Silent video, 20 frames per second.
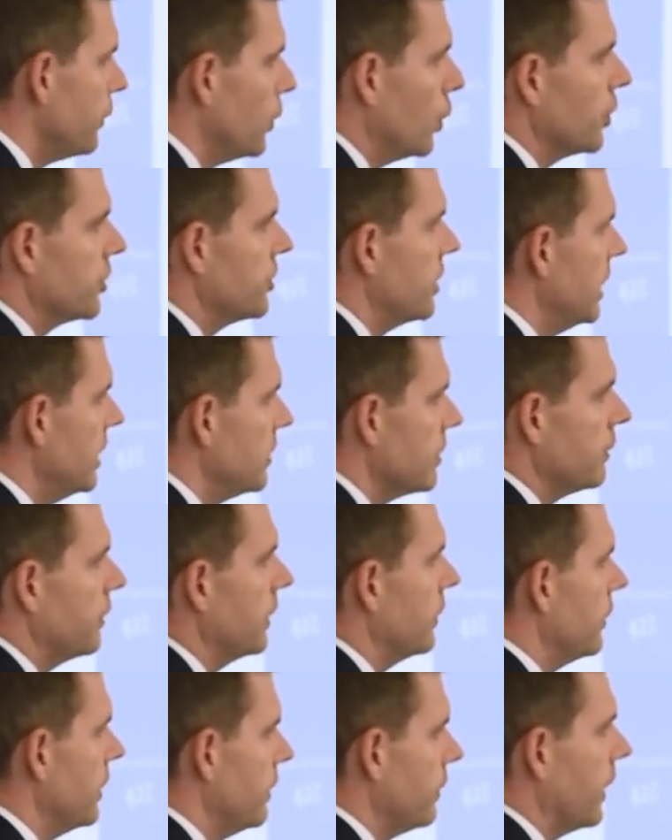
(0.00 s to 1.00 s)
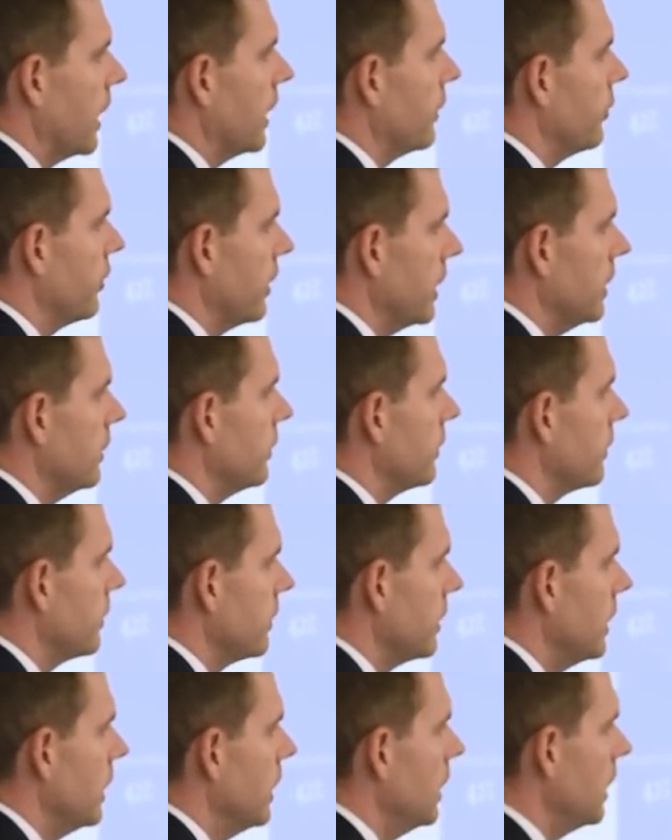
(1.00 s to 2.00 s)
40 to 55
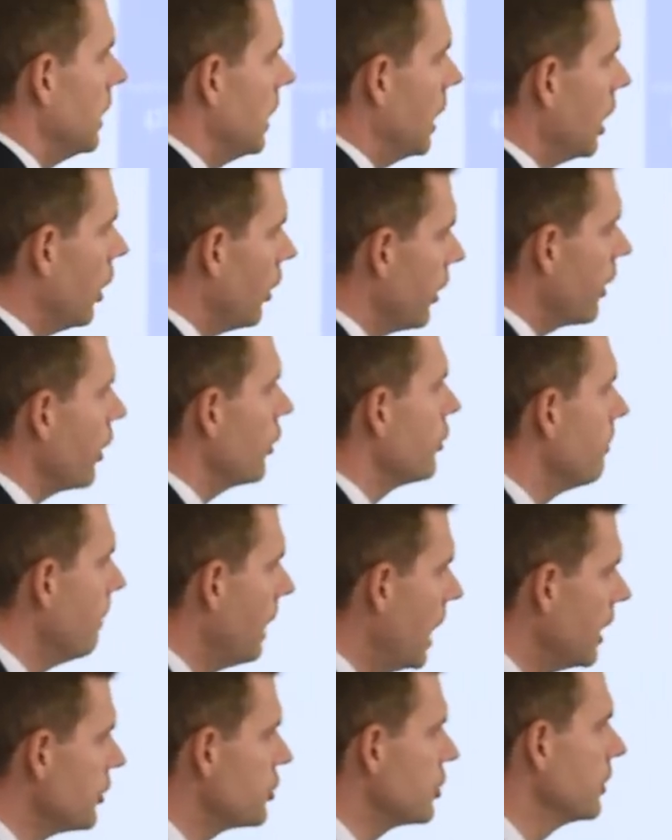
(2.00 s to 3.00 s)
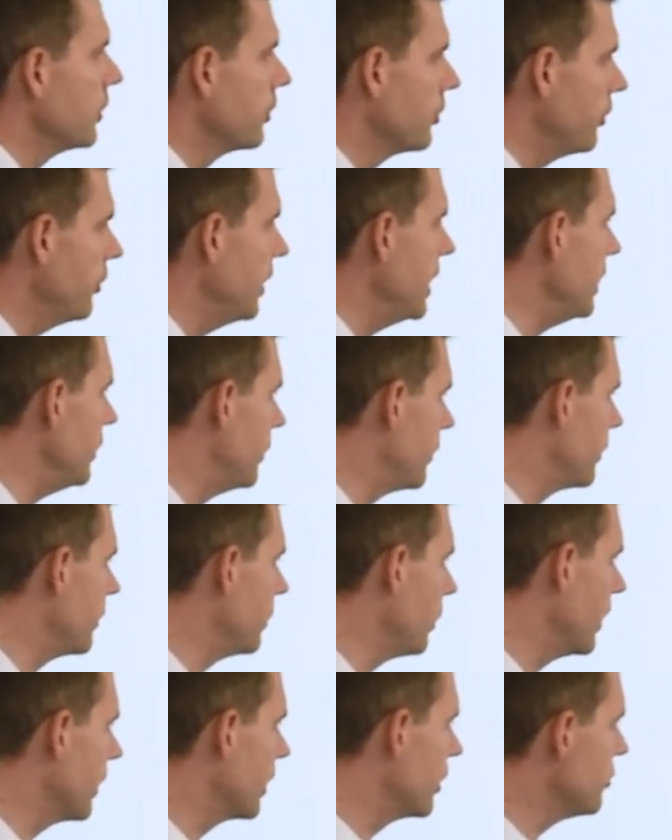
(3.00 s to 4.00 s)
seats. A lot of those marginal
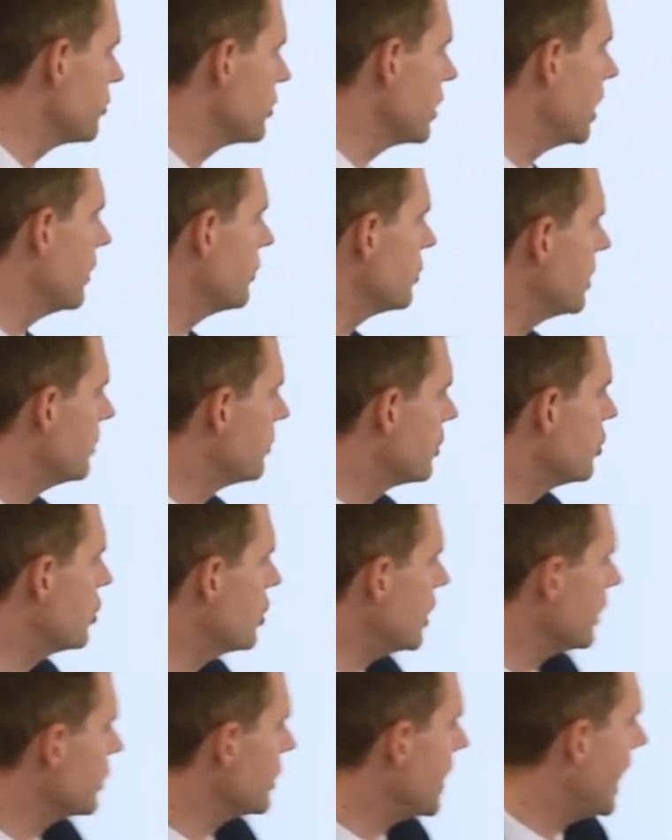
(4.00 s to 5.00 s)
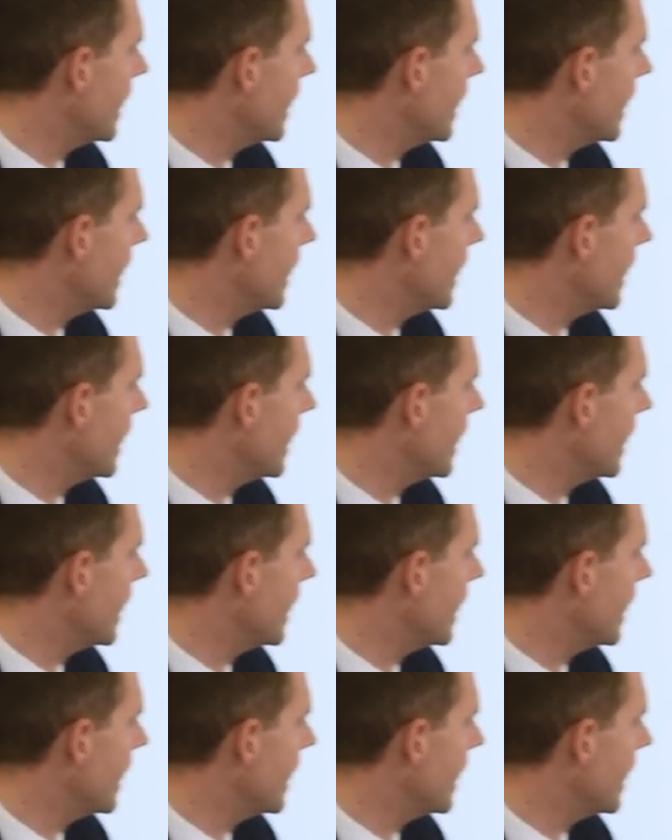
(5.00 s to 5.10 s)
seats where the Conservatives are just